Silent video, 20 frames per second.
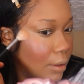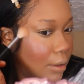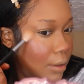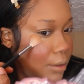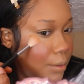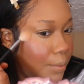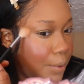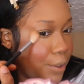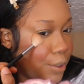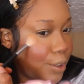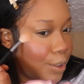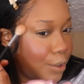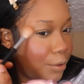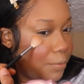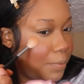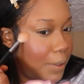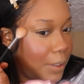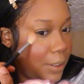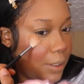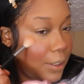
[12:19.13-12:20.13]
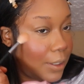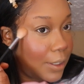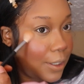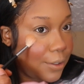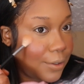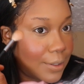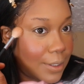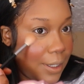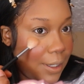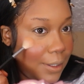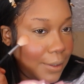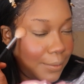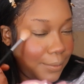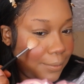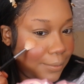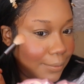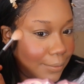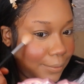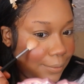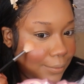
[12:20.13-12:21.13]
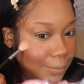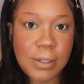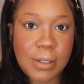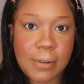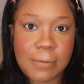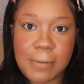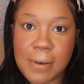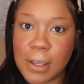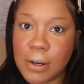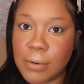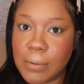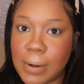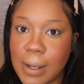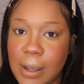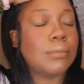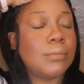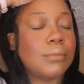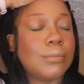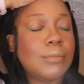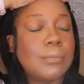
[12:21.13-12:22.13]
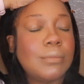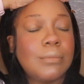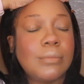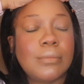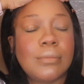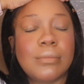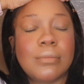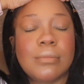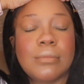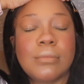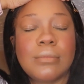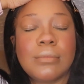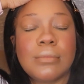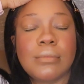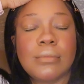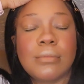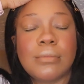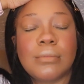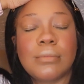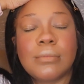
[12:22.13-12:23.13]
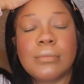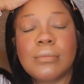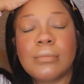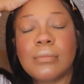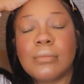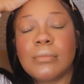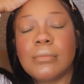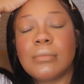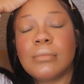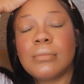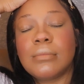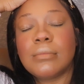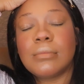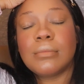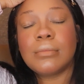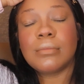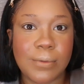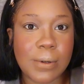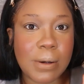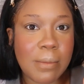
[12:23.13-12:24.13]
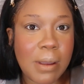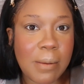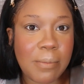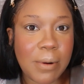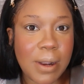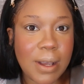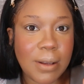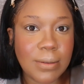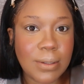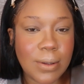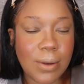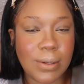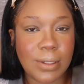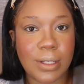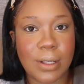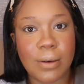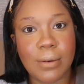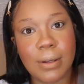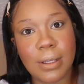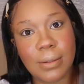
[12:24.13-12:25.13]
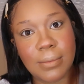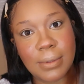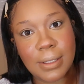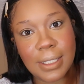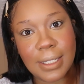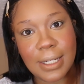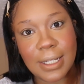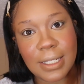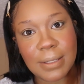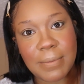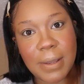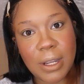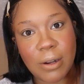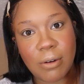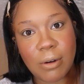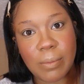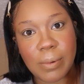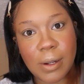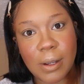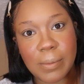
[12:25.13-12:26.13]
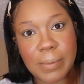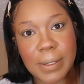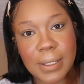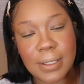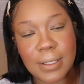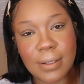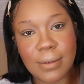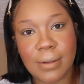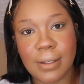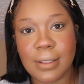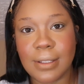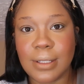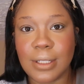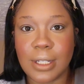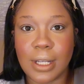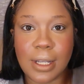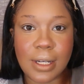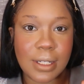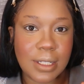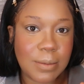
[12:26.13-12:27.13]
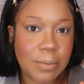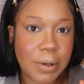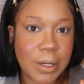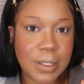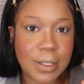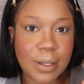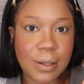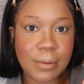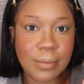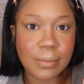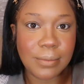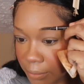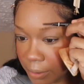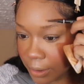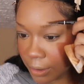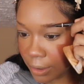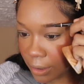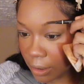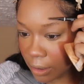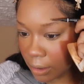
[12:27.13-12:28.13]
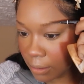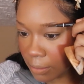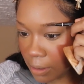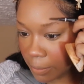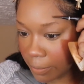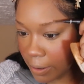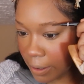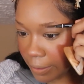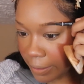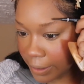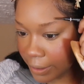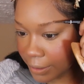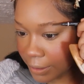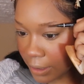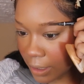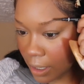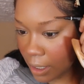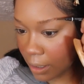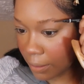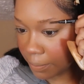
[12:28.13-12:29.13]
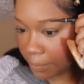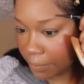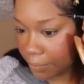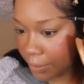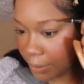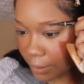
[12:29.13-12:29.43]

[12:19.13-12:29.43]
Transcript: Just make sure you repeat to the other side. Use a final round of this Bear With Me spray. For my brows, going to go in with the NYX Micro Brow Pencil in the shade Espresso. Brush all my brow hairs up.